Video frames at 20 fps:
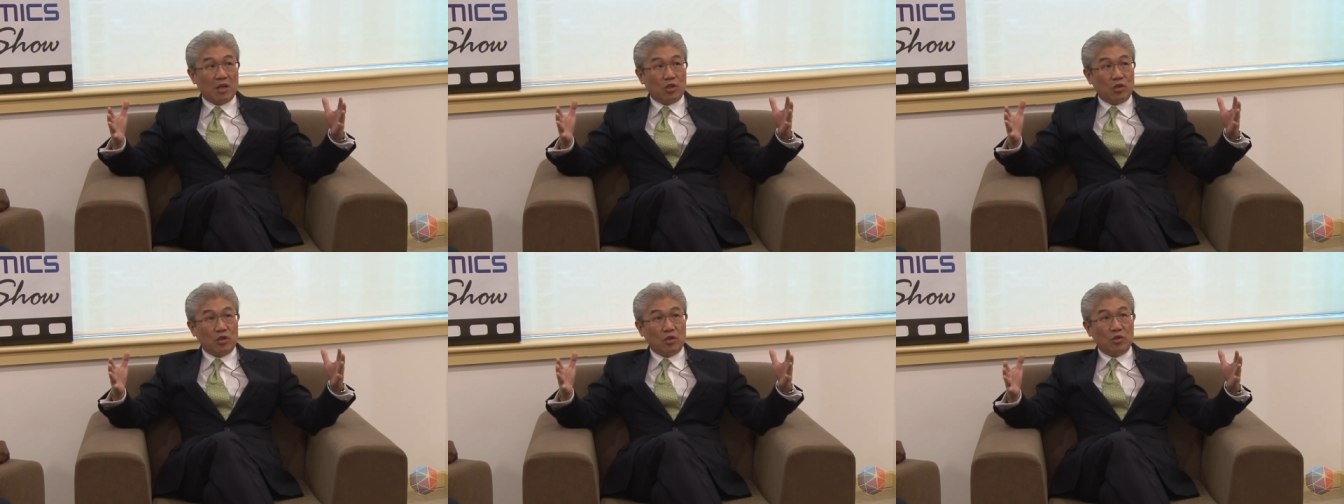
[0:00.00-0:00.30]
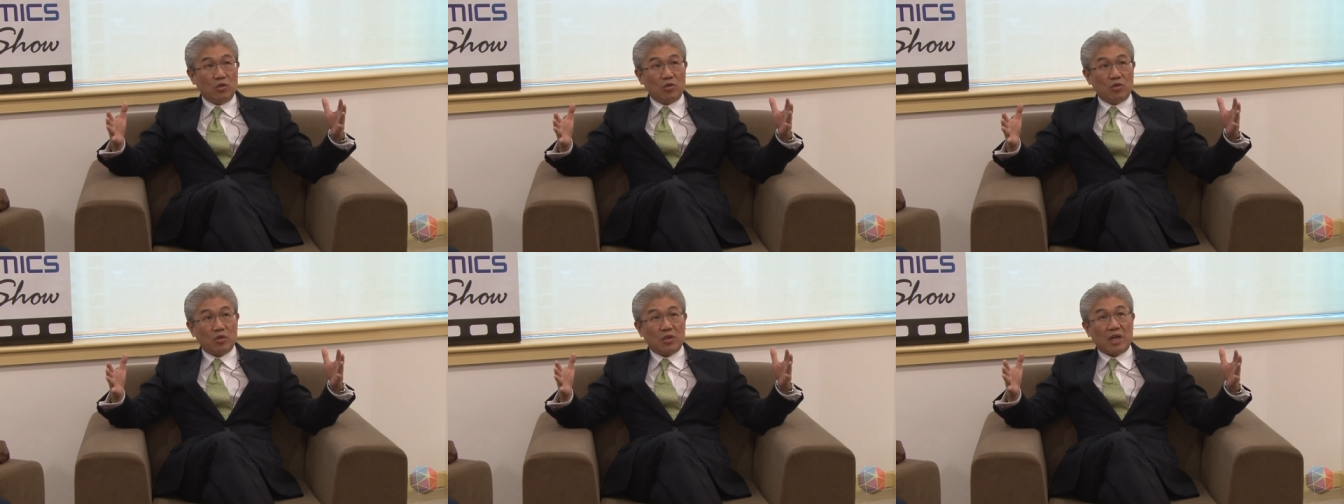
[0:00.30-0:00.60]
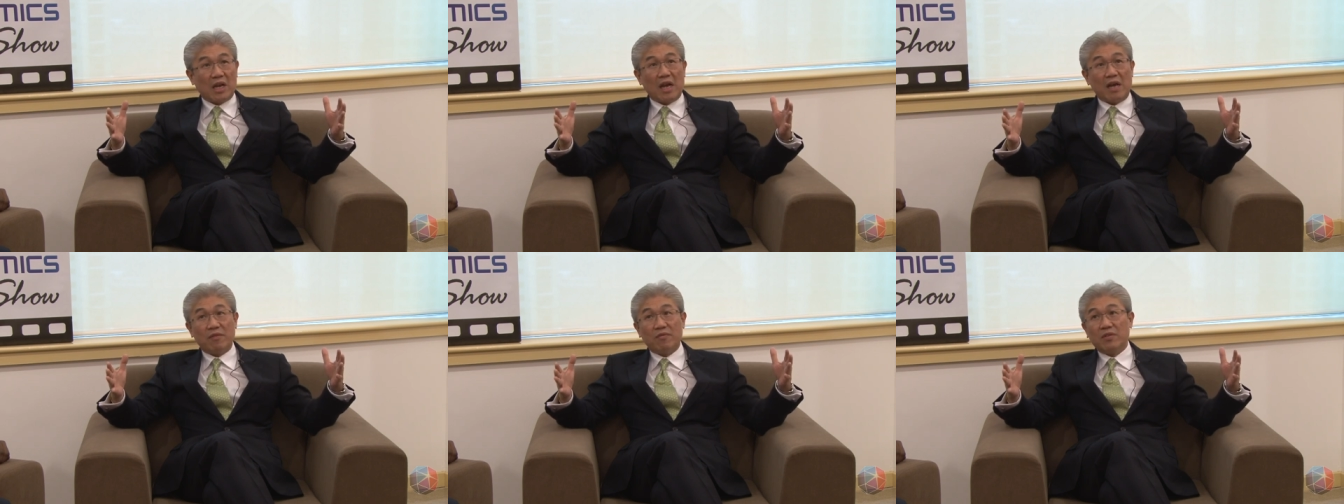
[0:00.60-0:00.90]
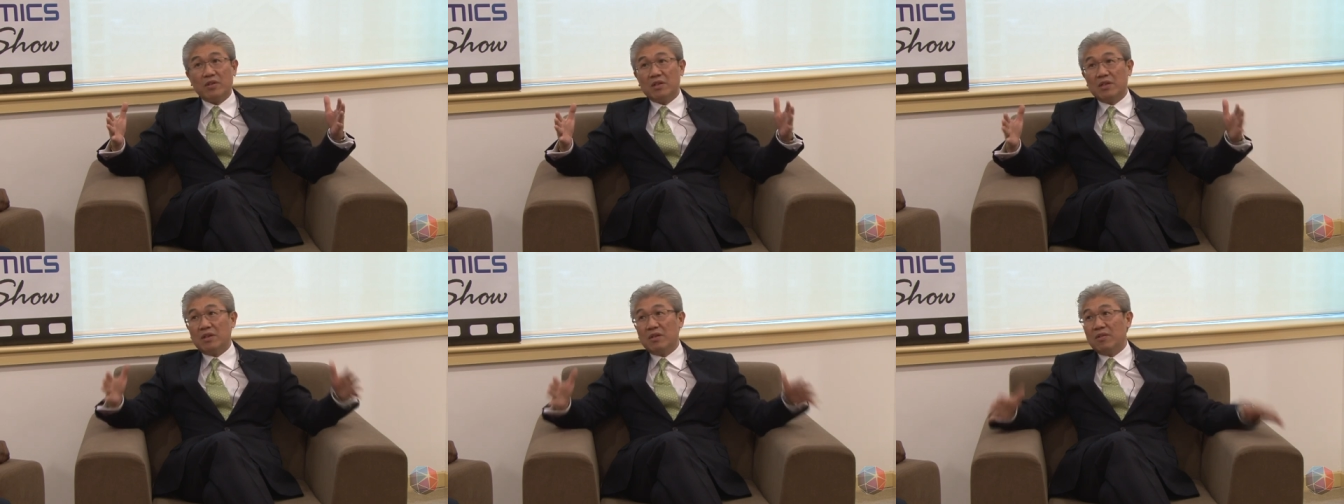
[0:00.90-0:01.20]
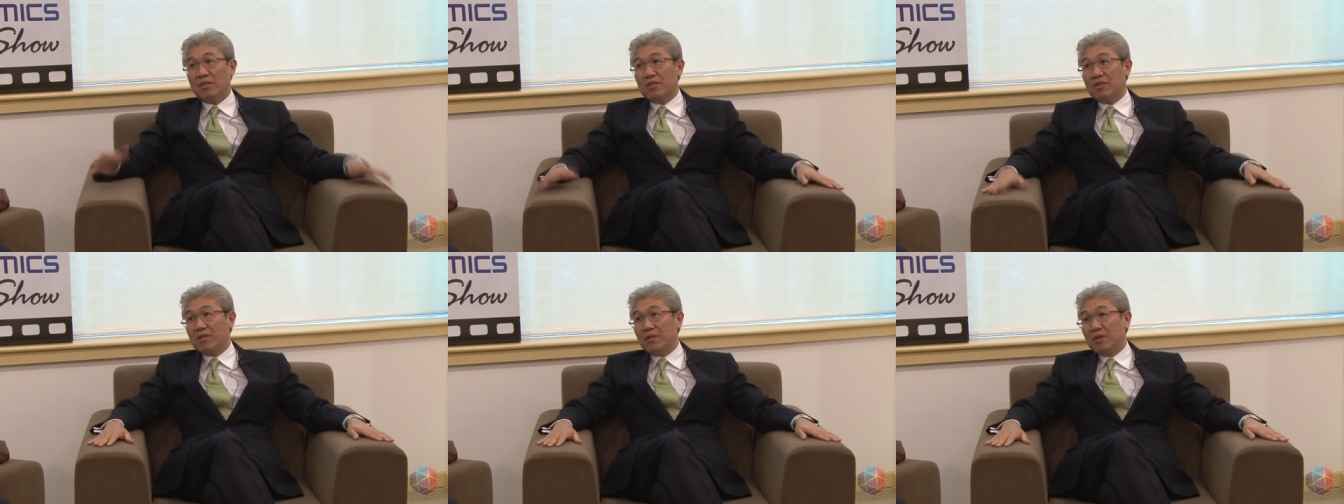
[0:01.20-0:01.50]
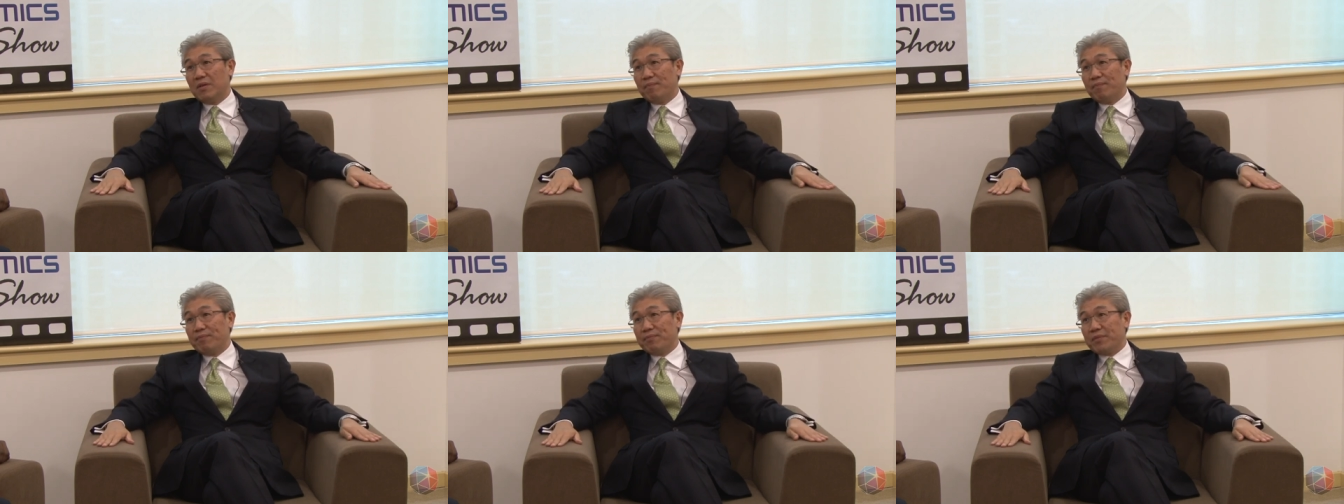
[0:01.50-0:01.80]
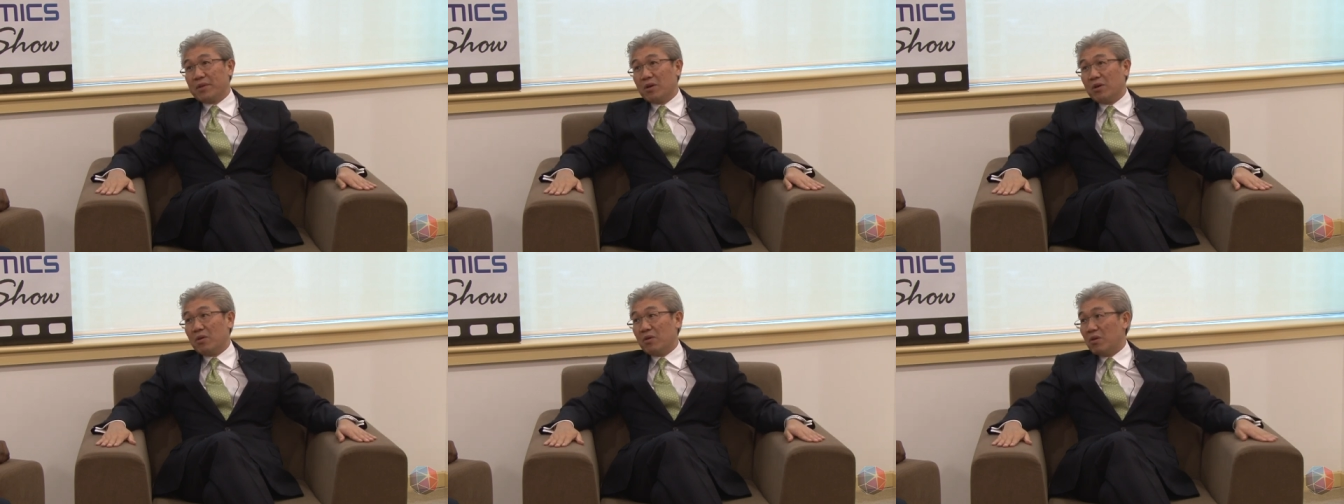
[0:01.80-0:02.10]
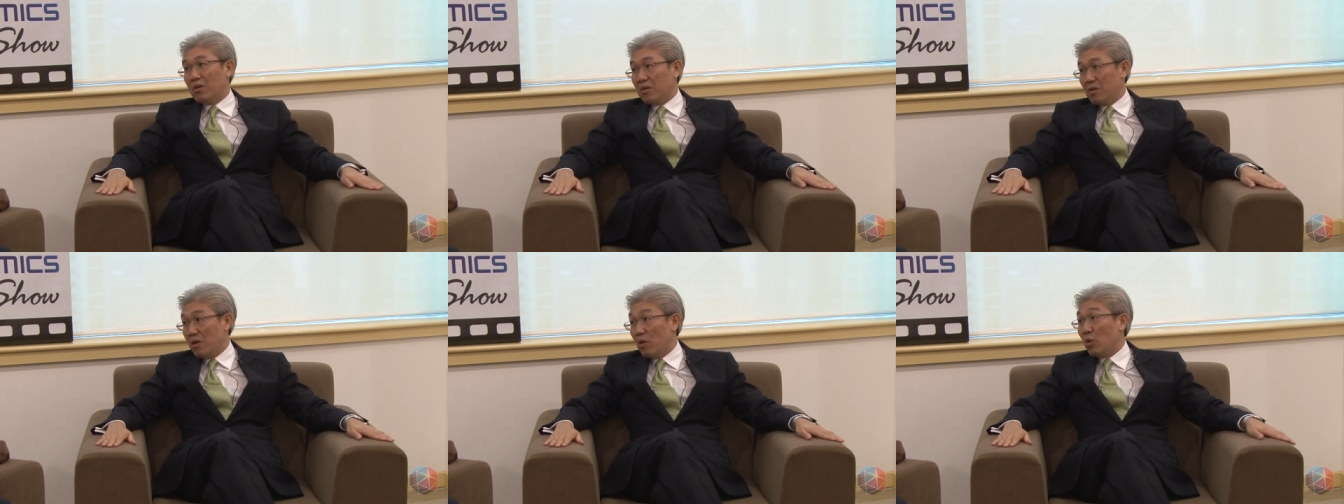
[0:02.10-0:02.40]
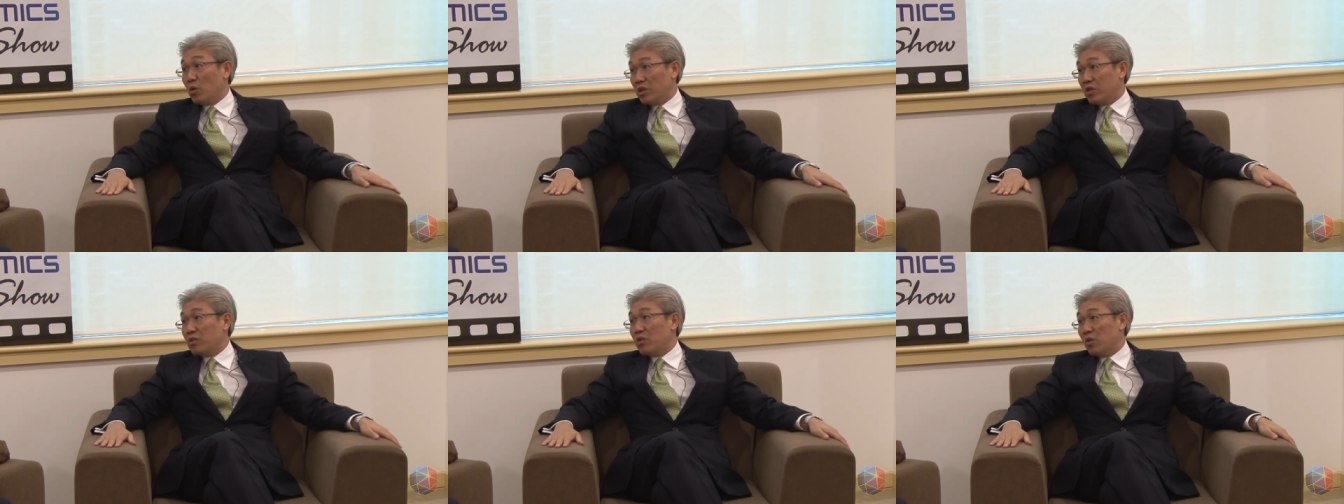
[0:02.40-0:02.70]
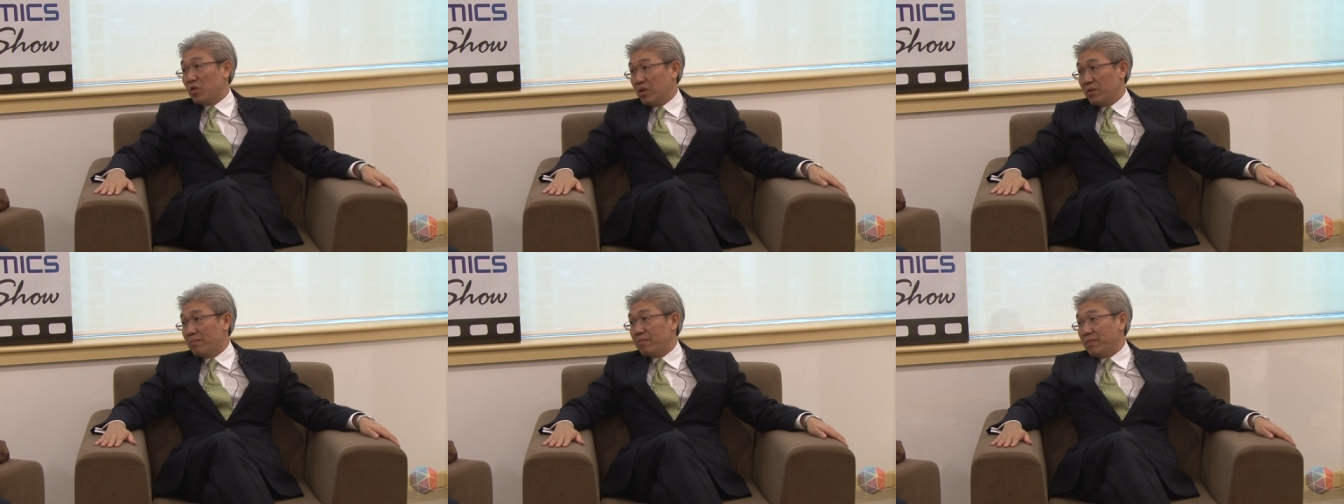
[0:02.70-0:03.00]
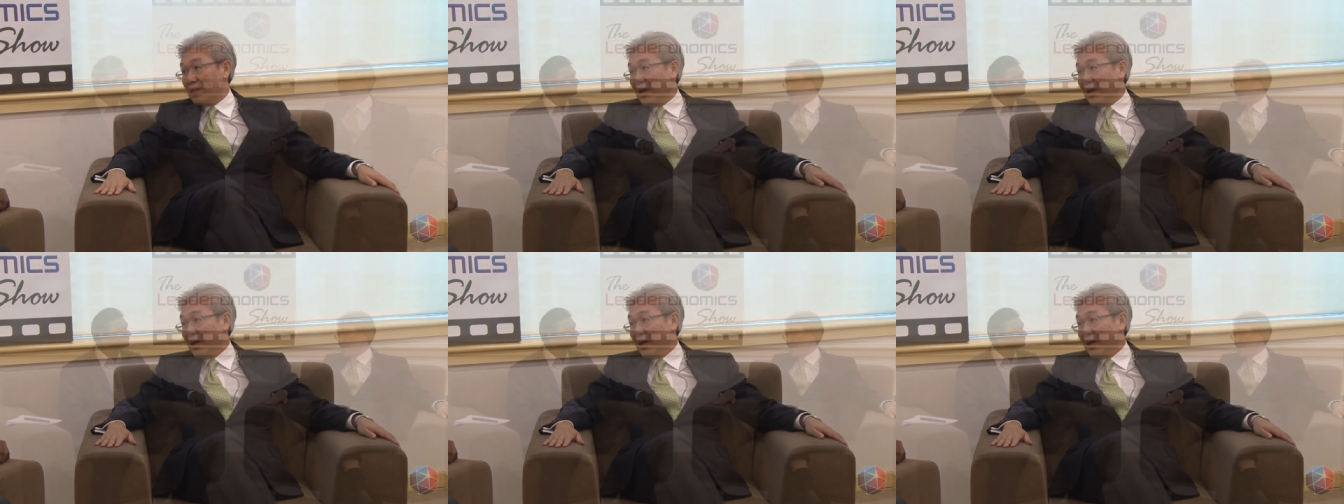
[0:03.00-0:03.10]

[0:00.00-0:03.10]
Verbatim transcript: huge cavernous auditorium.